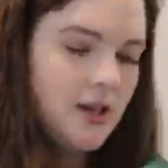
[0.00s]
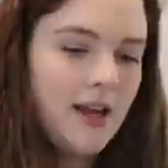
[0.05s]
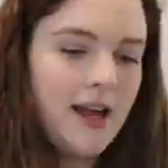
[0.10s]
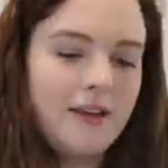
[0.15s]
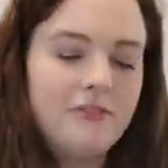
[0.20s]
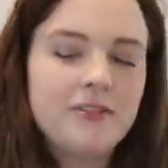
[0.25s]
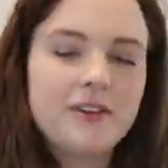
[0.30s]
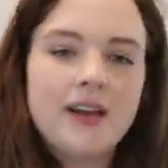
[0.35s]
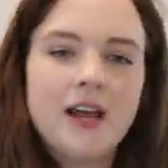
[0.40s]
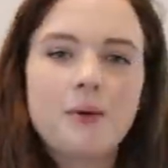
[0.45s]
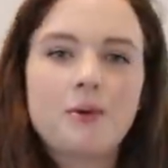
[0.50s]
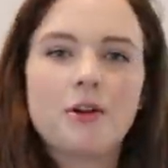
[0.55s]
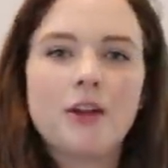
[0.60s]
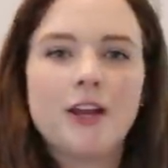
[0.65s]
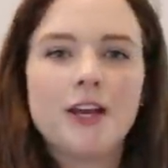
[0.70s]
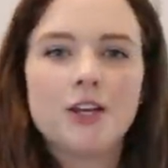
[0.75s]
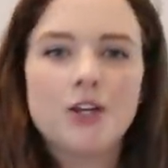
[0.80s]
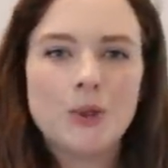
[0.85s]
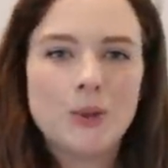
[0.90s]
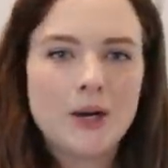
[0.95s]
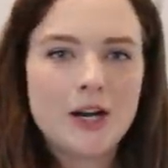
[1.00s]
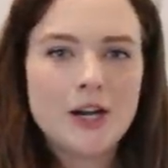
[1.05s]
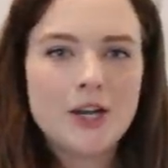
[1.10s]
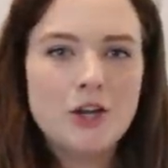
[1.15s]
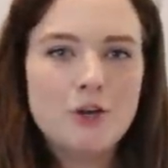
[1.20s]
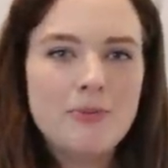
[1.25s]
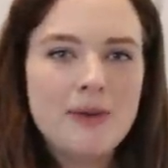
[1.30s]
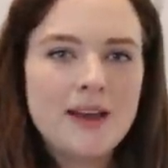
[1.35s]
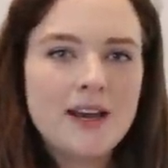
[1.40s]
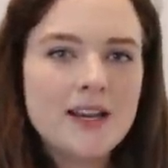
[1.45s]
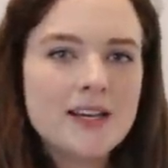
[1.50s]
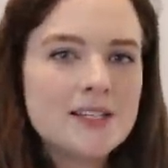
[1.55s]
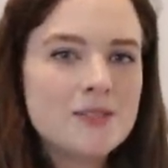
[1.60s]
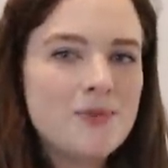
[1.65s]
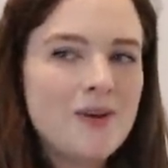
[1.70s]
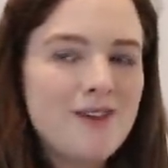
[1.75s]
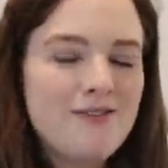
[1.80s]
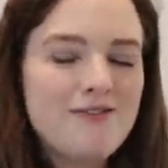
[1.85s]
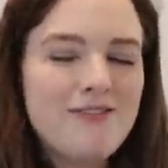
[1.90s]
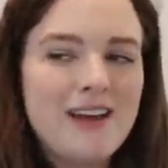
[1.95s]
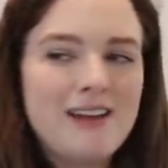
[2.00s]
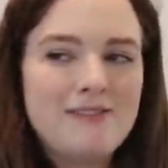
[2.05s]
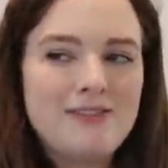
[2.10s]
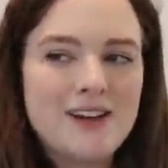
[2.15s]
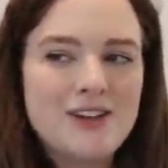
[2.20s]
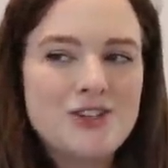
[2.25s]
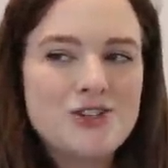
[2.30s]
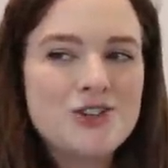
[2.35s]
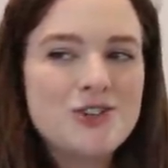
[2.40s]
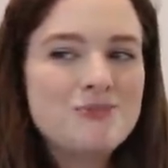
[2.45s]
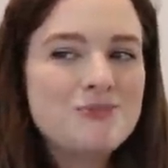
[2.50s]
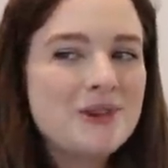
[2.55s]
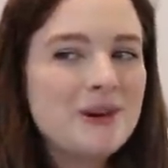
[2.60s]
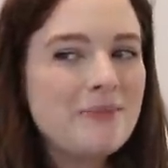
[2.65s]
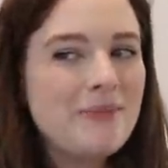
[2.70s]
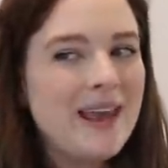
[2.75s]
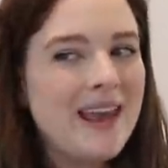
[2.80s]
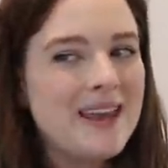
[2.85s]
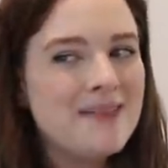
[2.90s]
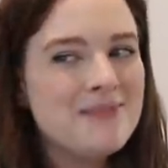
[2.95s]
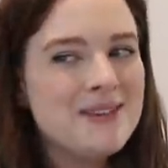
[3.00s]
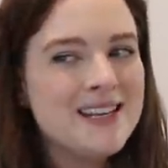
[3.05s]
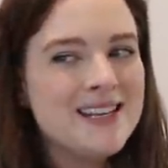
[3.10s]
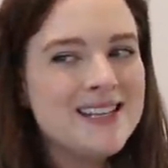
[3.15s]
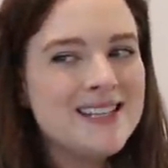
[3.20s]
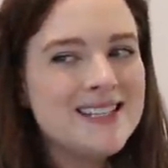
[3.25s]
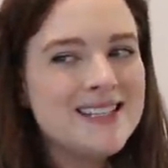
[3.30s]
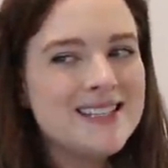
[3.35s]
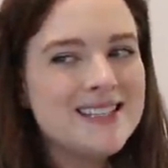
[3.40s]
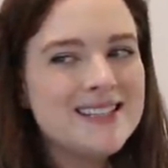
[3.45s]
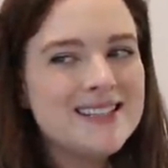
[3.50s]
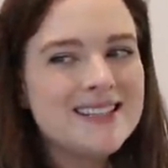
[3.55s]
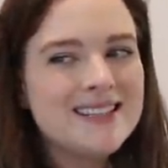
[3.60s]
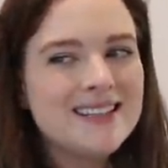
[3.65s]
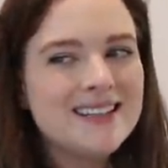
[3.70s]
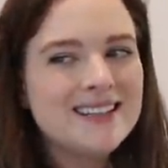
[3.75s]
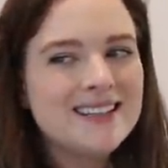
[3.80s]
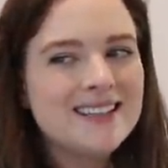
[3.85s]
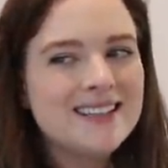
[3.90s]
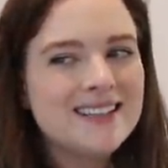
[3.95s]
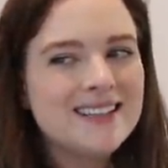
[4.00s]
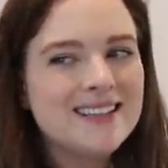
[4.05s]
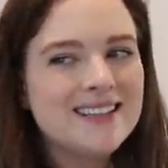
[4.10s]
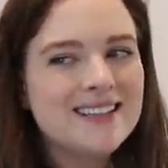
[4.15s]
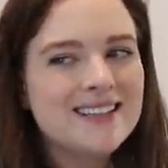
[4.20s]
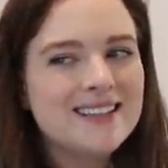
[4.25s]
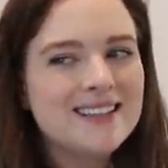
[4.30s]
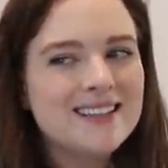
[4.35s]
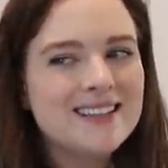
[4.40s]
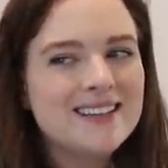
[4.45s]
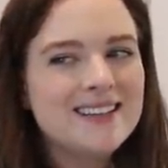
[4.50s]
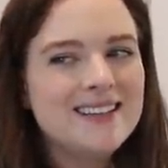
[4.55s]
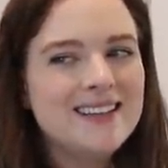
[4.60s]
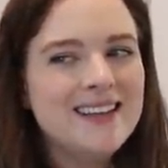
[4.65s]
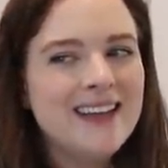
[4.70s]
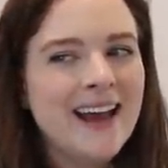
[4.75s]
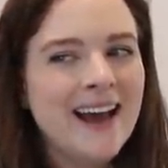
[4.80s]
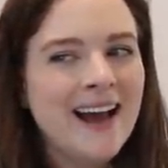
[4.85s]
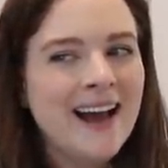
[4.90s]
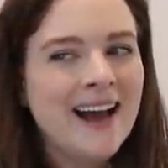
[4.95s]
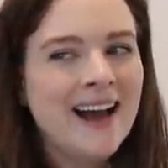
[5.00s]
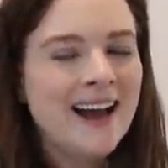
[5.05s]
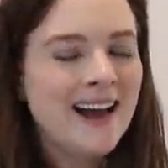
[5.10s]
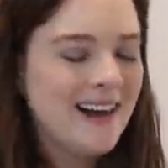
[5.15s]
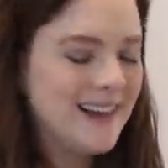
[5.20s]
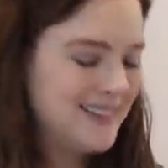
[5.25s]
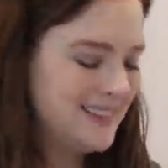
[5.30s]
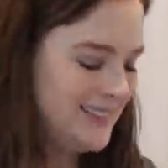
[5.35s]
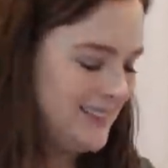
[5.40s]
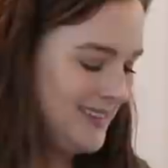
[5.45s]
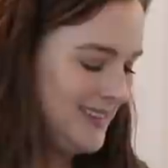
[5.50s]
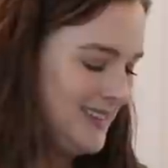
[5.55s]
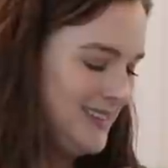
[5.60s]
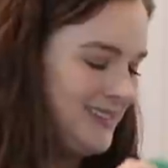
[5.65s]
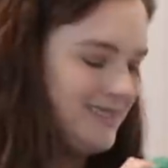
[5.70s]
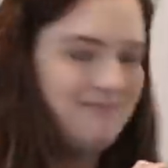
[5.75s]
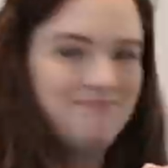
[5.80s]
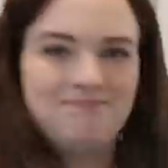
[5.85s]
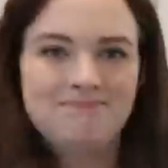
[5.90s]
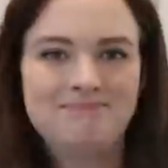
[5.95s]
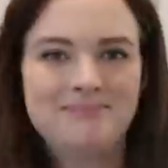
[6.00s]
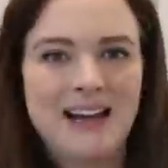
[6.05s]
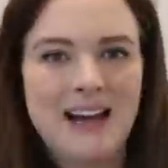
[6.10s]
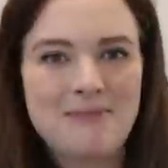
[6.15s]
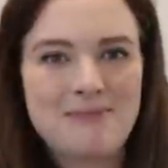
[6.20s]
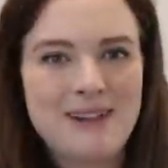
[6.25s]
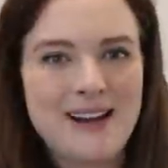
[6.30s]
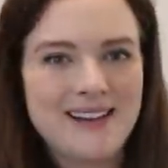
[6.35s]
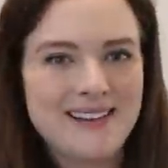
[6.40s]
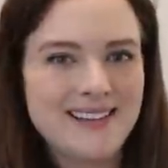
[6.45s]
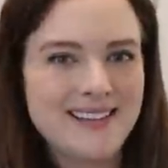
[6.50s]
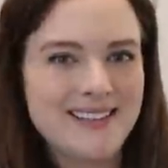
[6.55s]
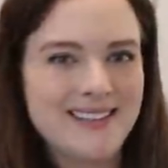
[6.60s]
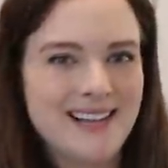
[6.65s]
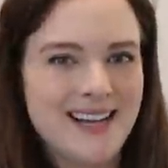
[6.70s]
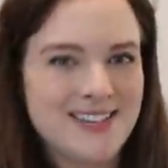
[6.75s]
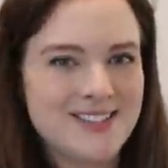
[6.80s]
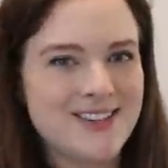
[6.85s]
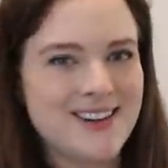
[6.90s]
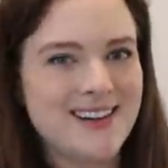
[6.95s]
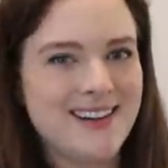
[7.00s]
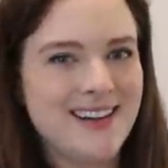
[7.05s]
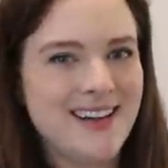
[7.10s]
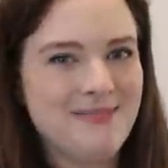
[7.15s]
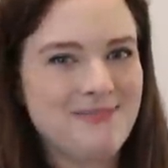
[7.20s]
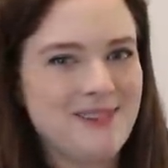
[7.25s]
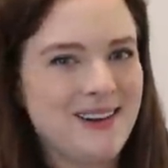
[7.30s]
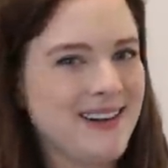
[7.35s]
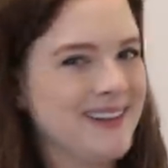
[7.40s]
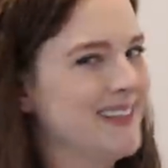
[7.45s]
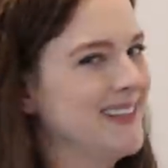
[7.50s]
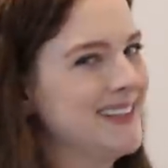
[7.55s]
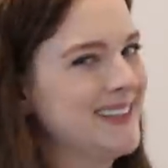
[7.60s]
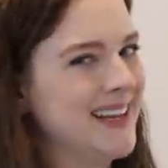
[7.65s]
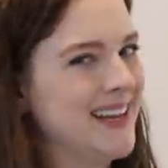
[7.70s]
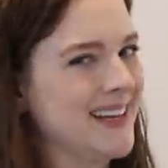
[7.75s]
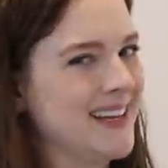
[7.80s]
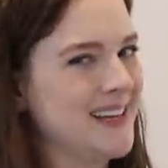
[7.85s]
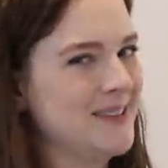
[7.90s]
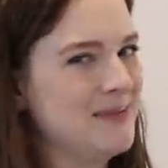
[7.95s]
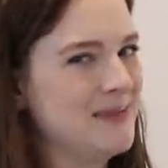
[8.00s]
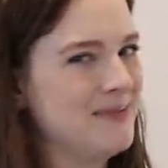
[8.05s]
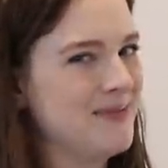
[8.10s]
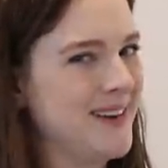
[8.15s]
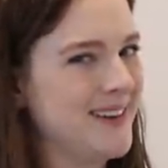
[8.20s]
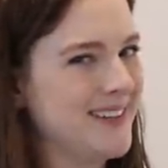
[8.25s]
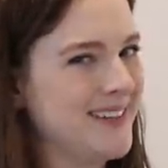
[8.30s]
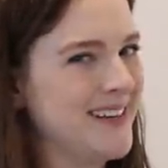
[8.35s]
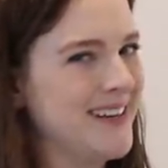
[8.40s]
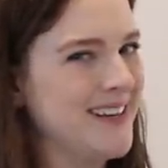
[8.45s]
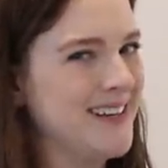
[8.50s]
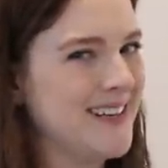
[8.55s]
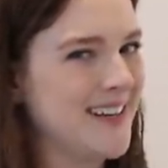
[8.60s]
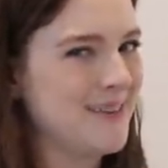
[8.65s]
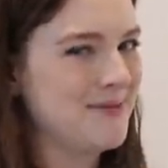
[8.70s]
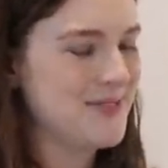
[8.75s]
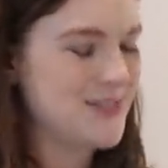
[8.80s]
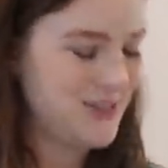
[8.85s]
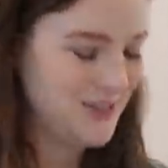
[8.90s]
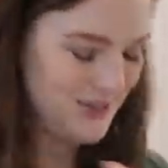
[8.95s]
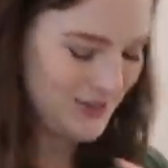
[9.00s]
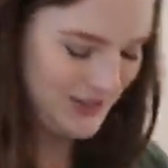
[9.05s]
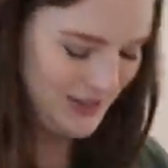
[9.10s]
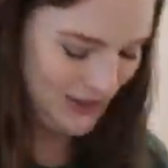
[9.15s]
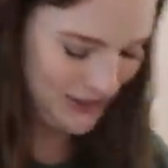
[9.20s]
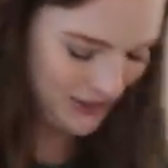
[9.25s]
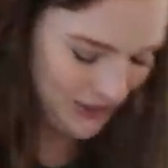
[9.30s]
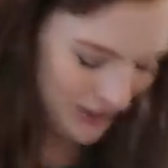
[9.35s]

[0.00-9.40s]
Every day we're like, Nora, you make us want 500 more babies yeah. Not pregnant, not trying to get pregnant, not going to be pregnant anytime soon. So